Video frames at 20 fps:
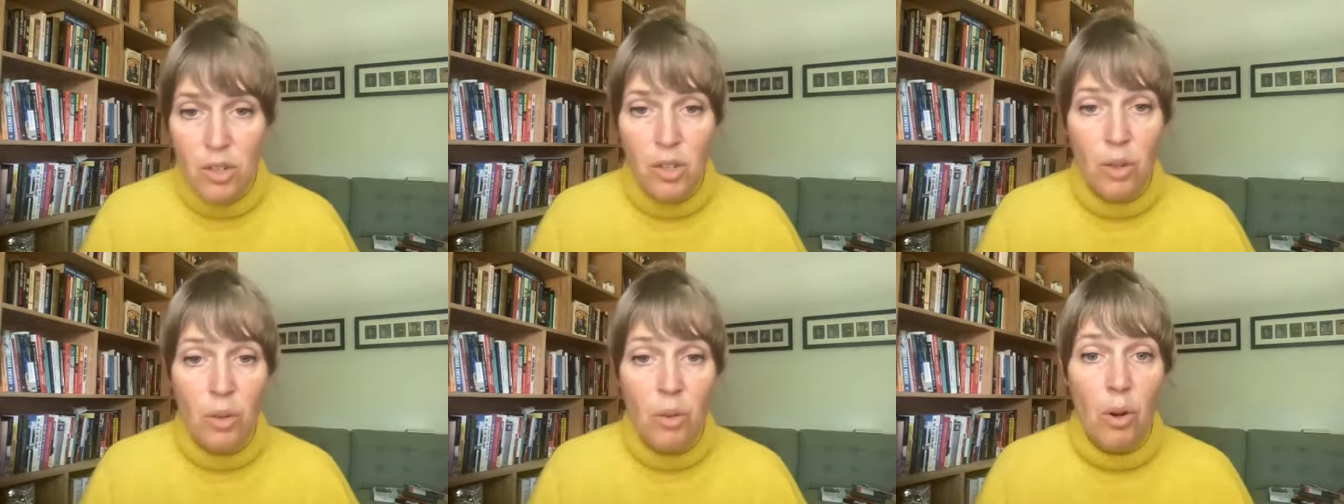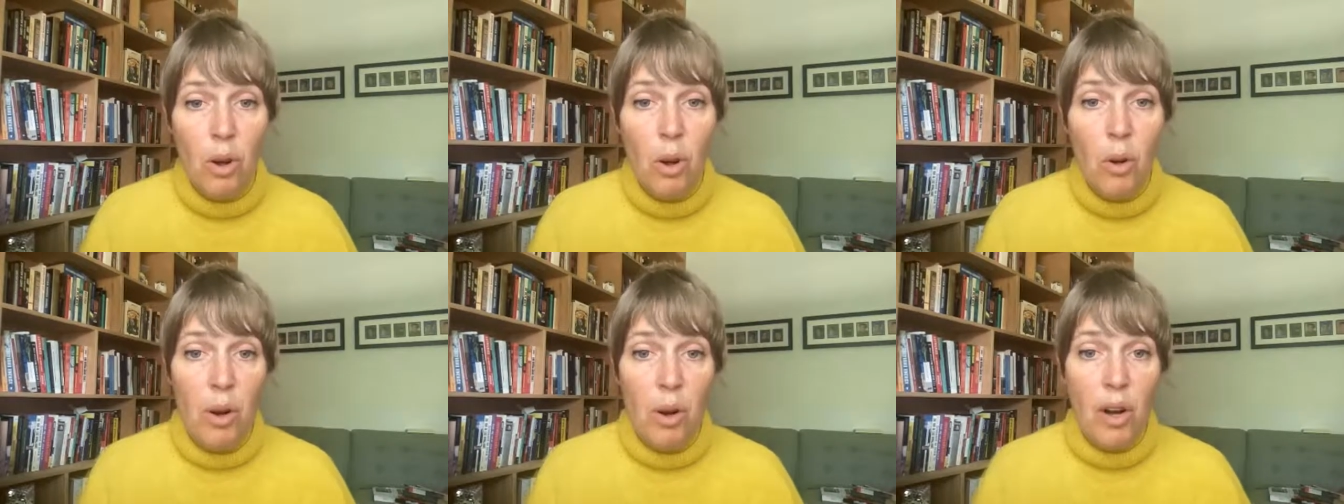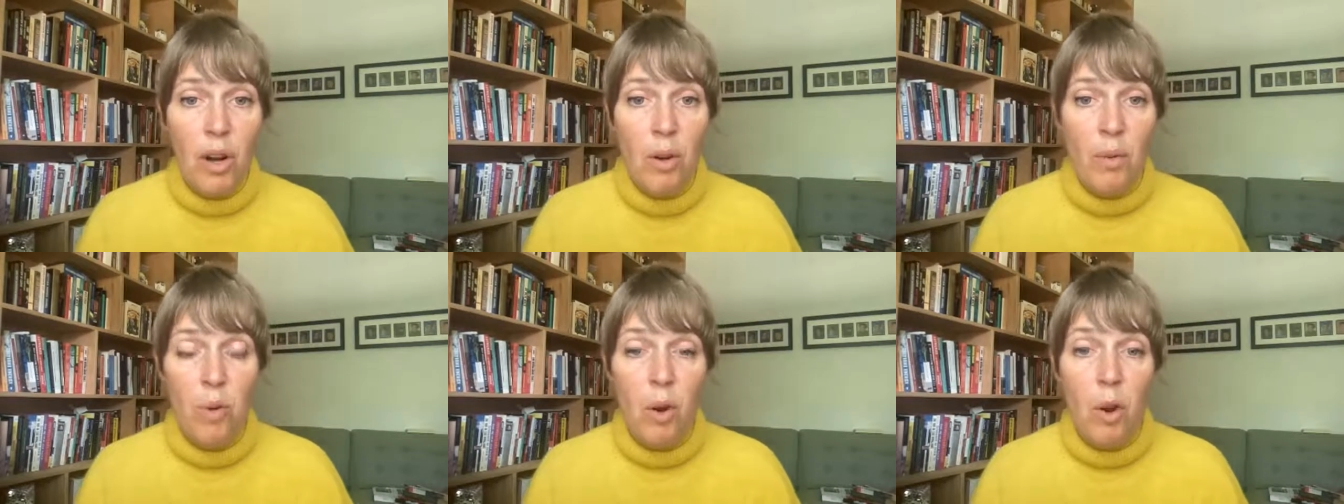to grow
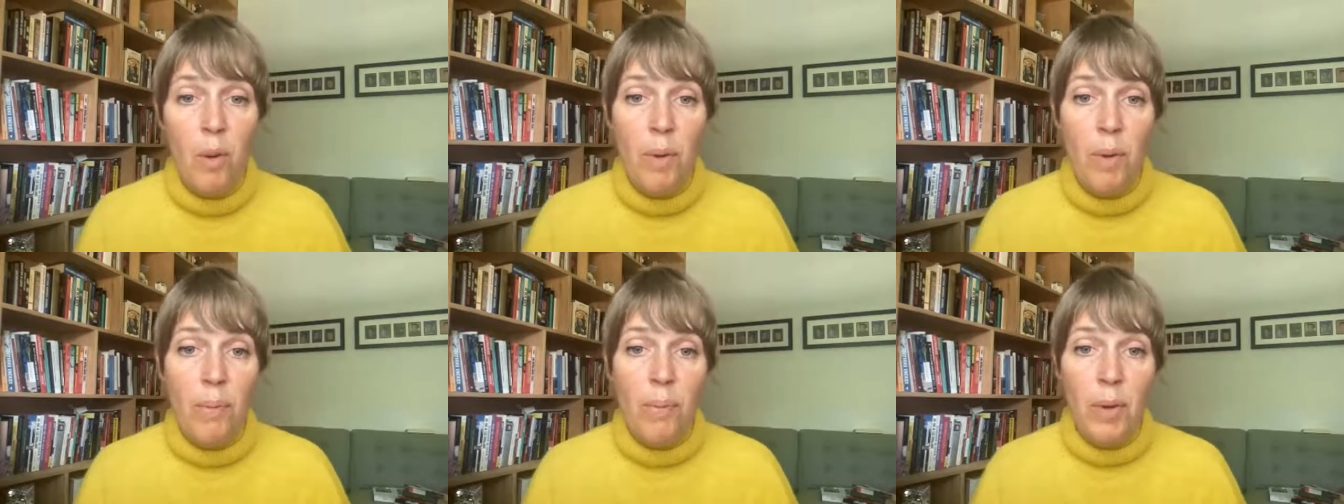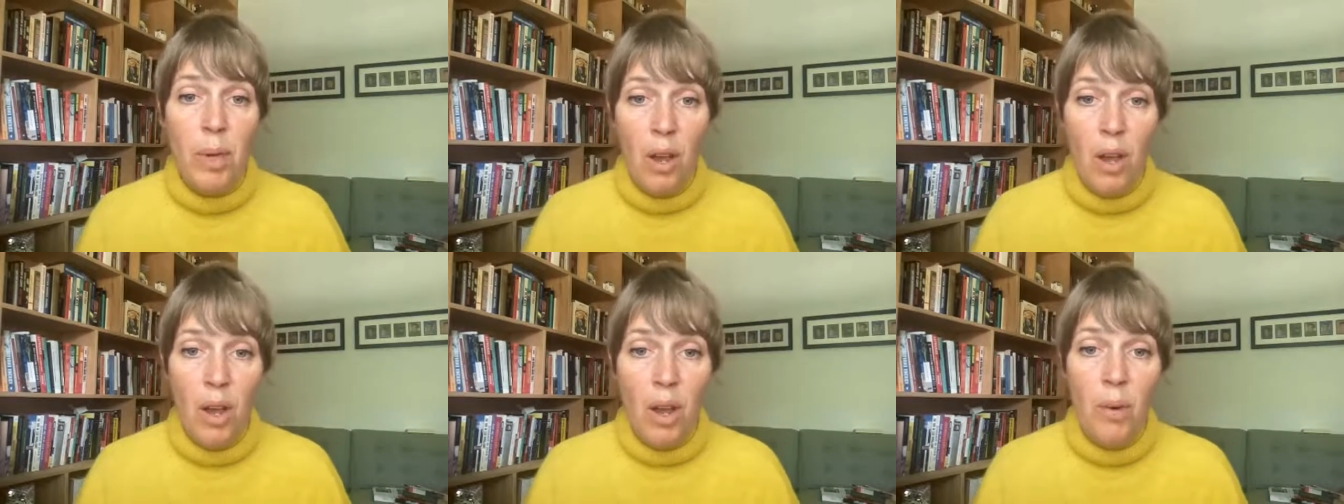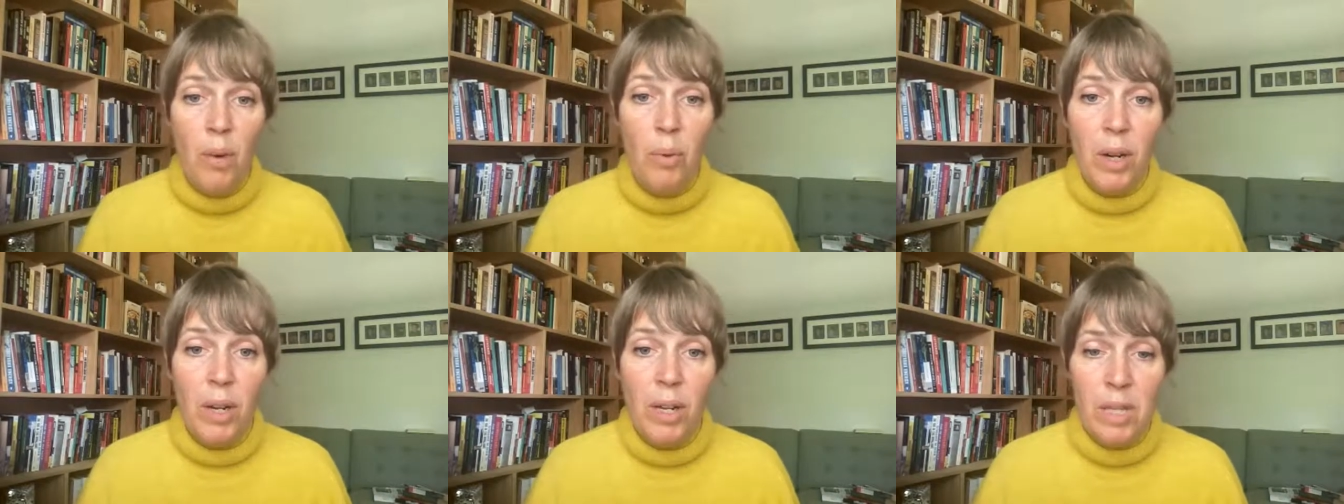our enrollment
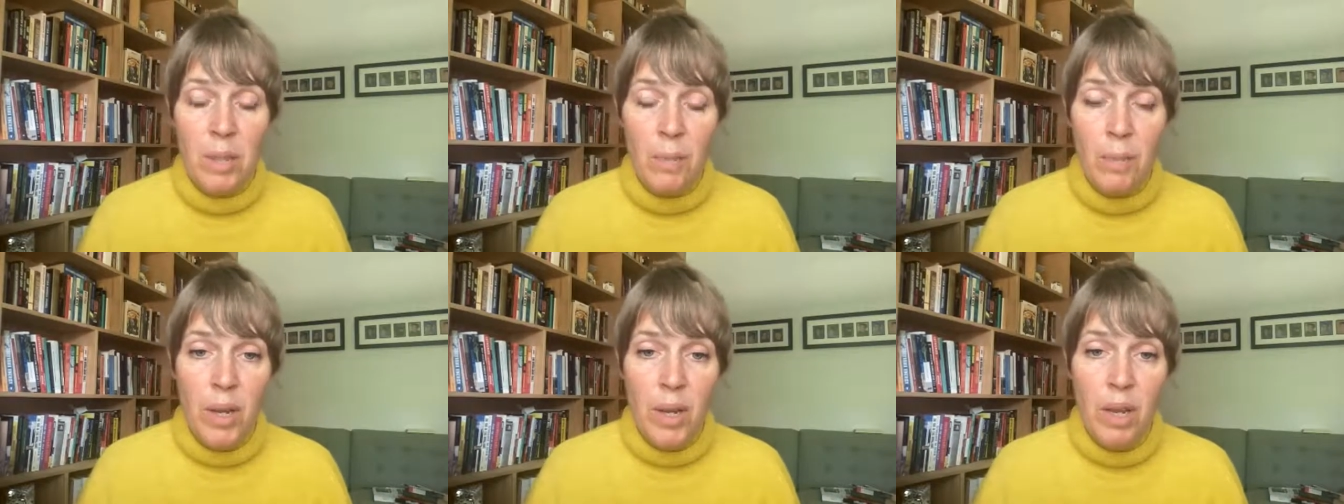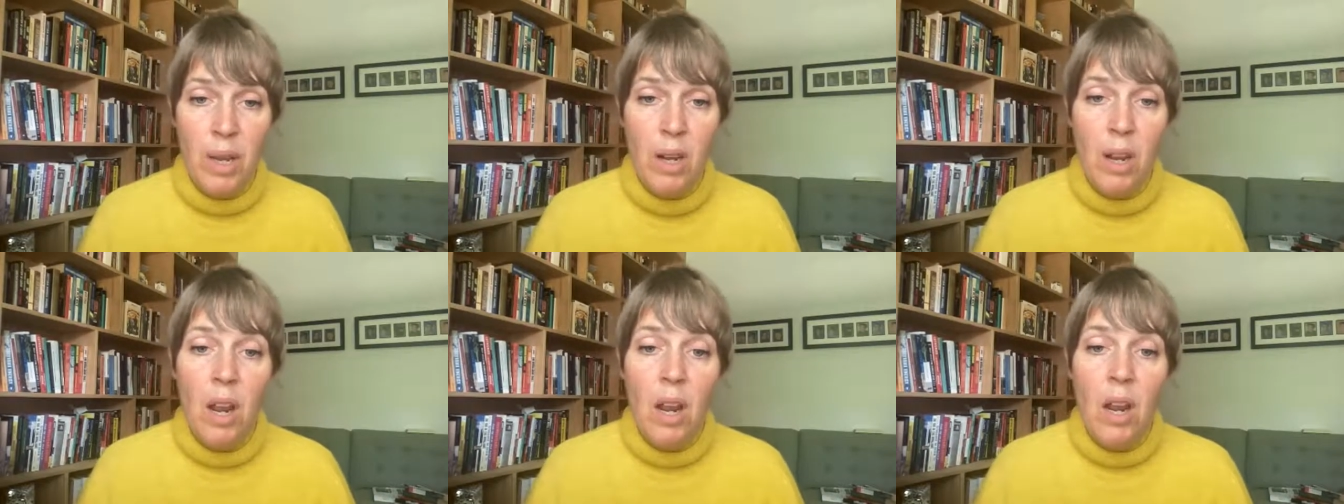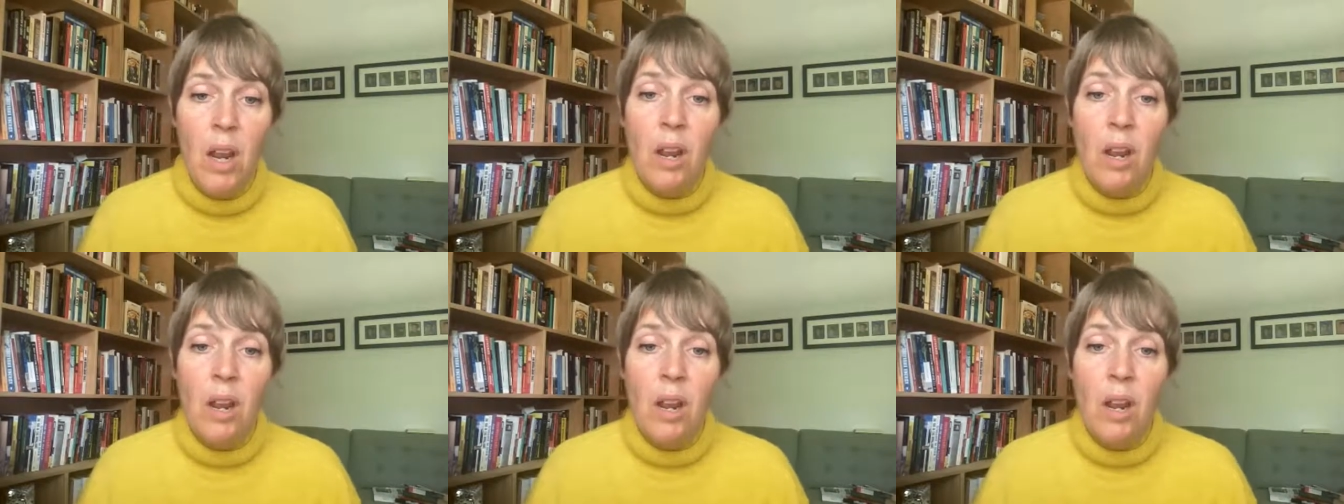beyond where it's been